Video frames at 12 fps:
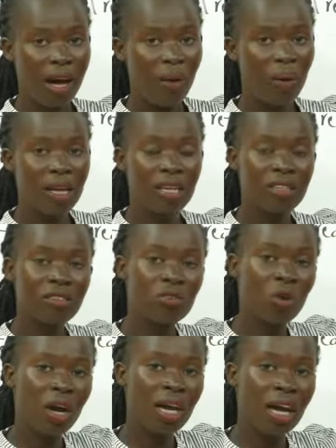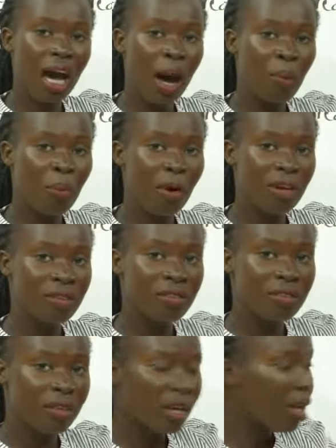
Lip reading: when it is going upwards,